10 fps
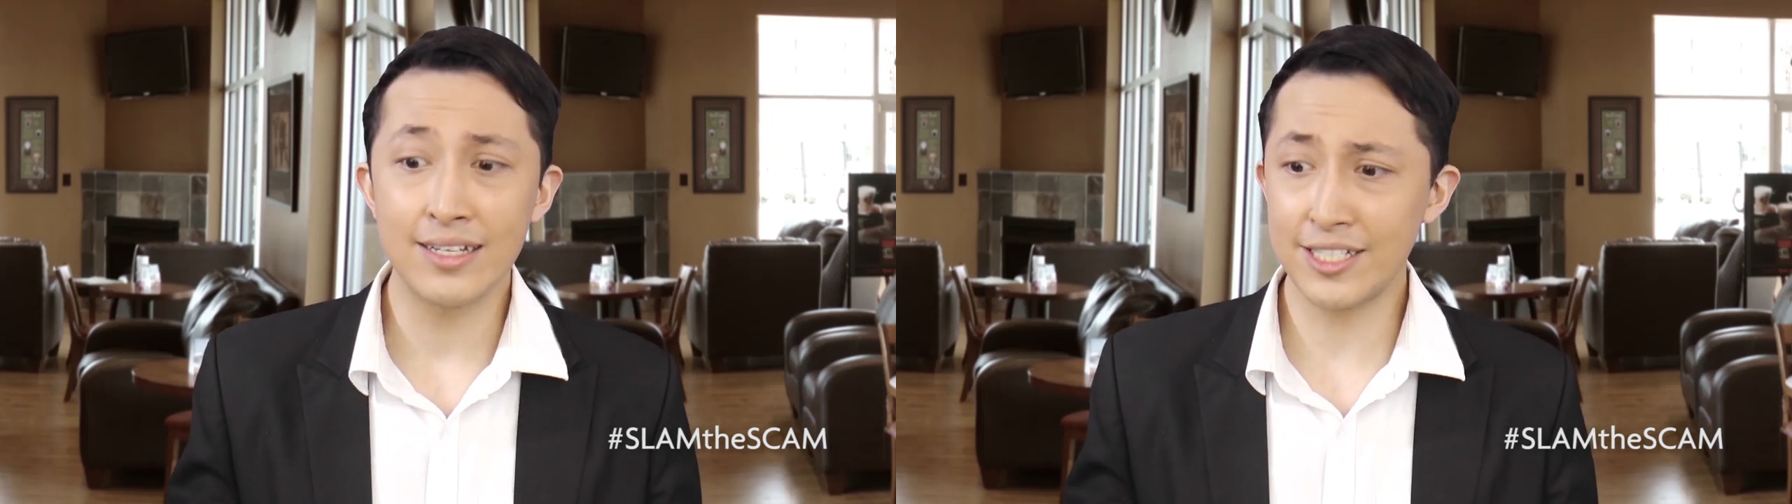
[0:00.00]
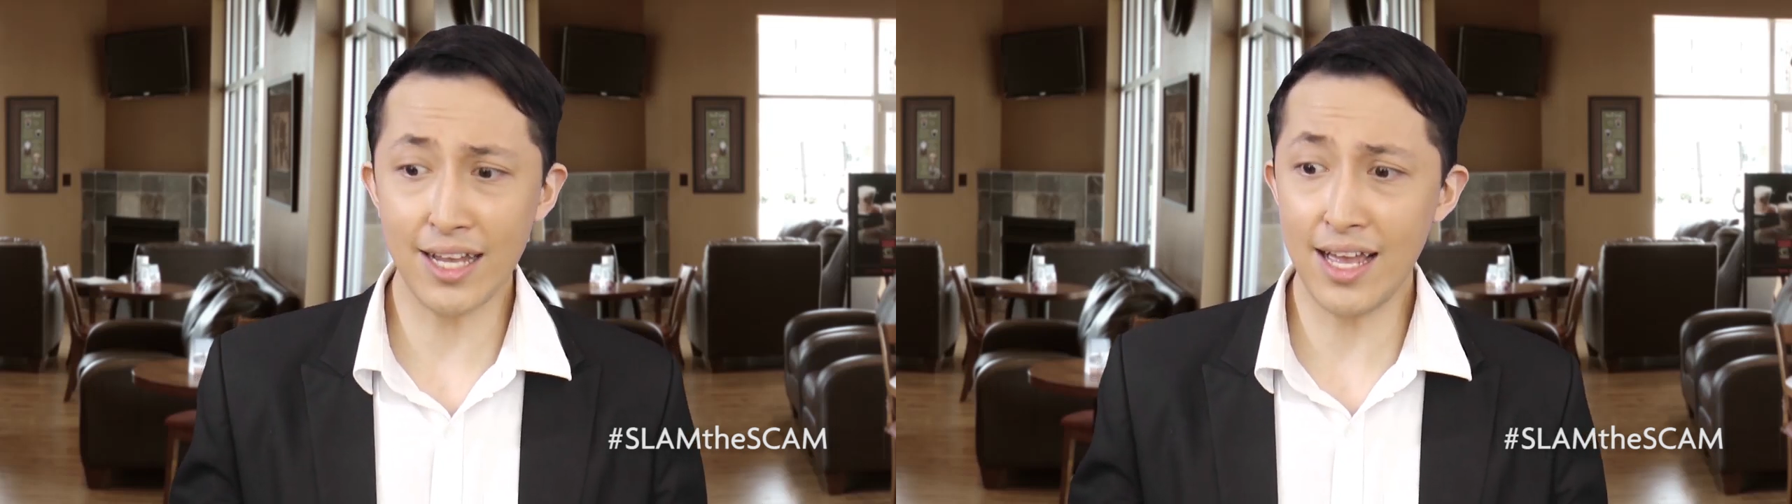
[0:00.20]

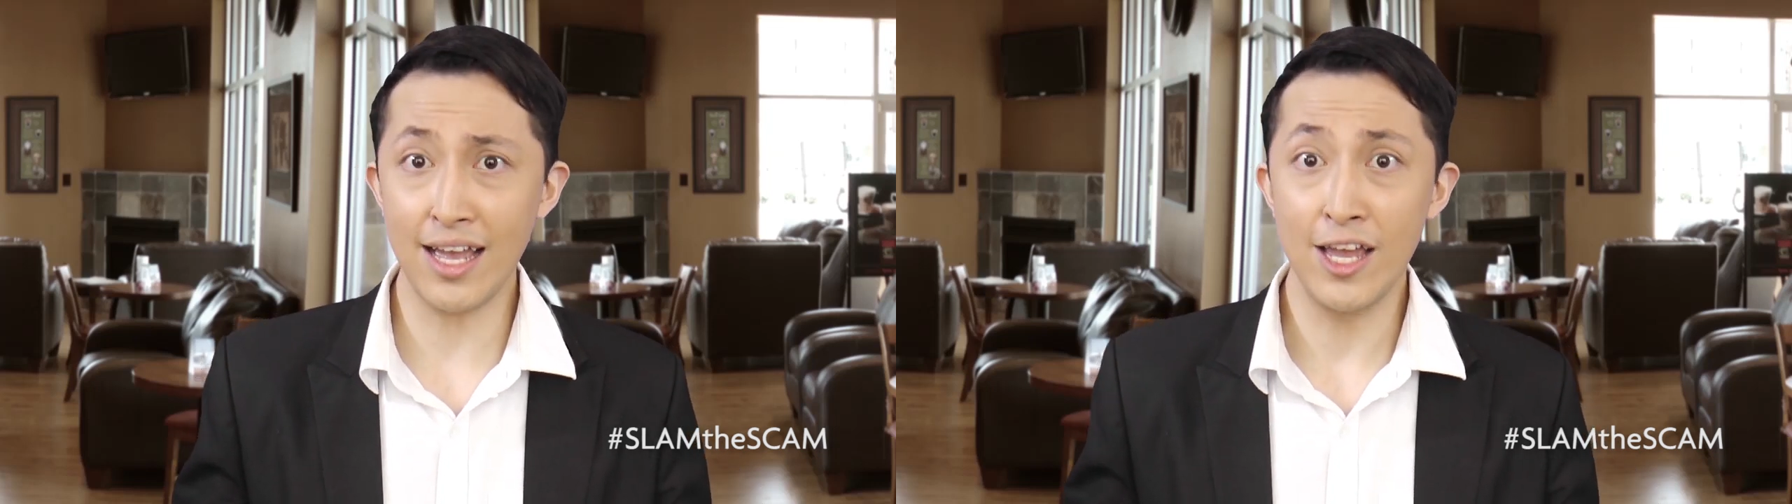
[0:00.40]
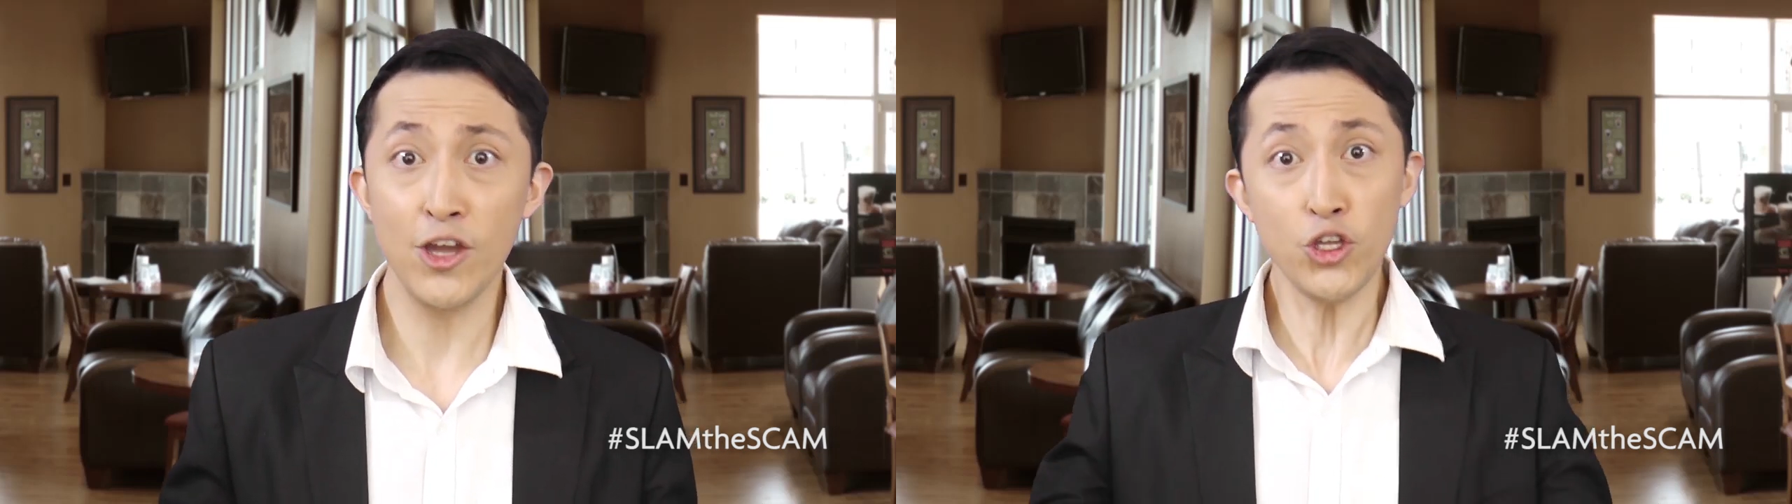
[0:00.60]
Tsaka,
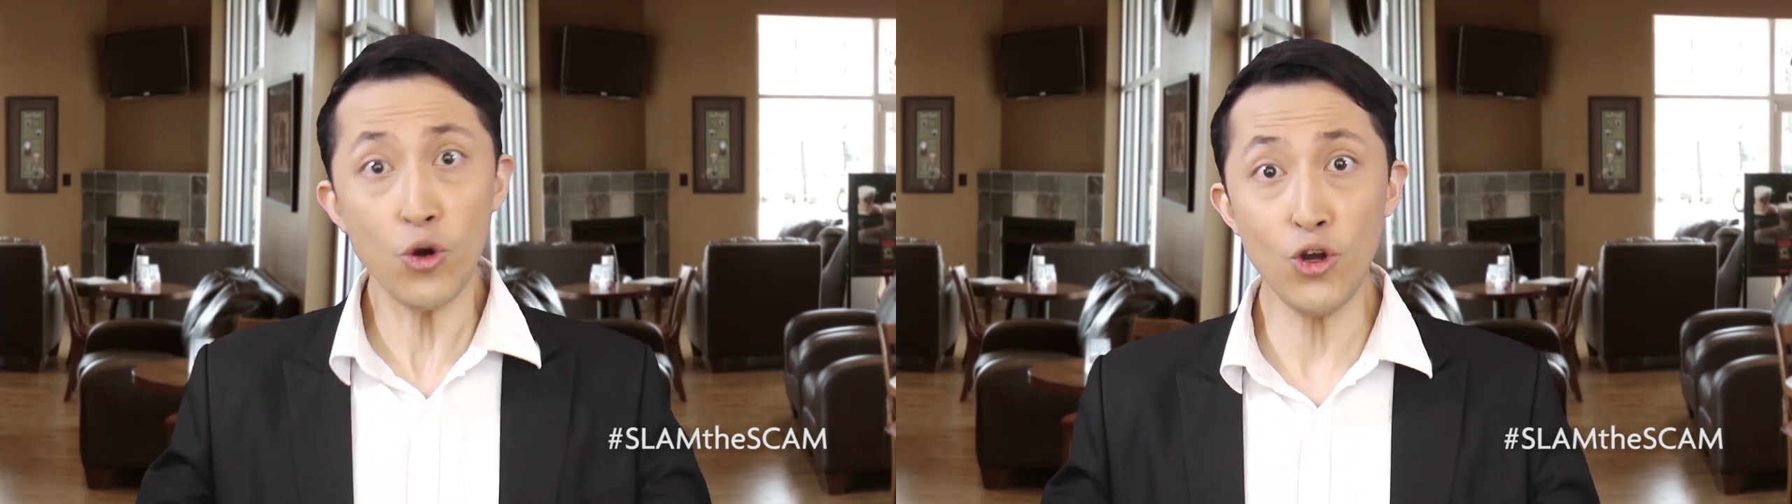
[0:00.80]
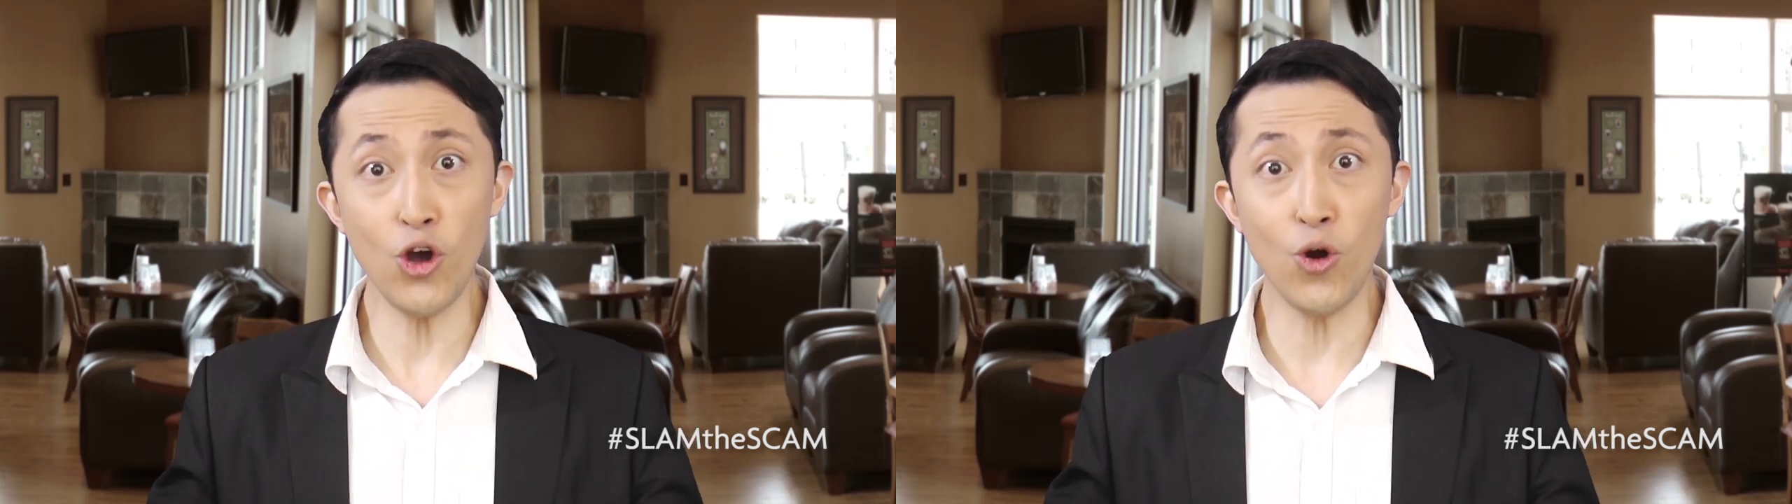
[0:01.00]

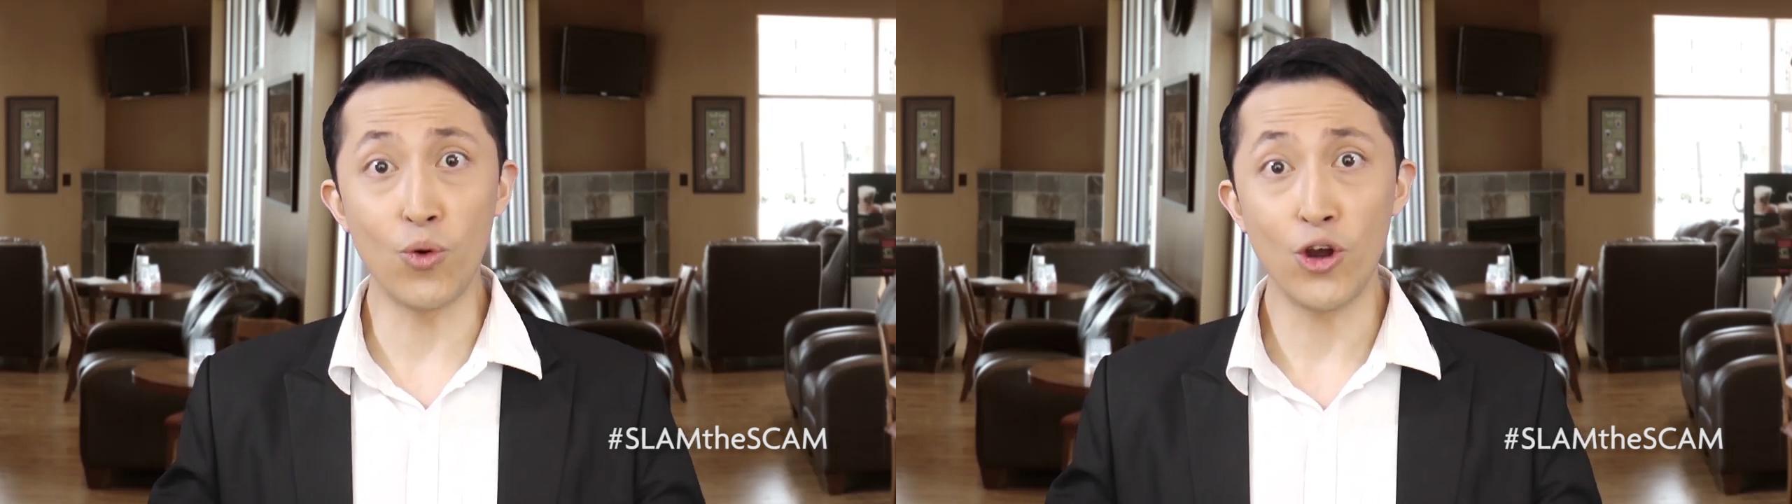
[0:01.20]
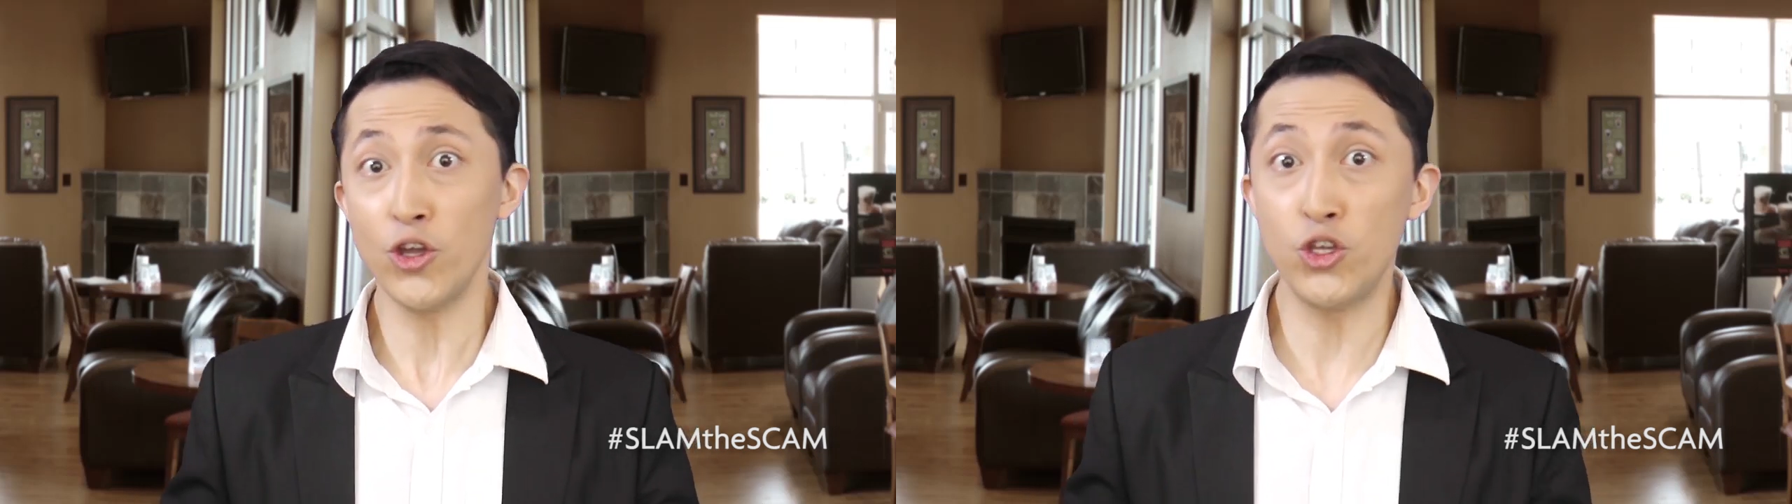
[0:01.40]
YOLO!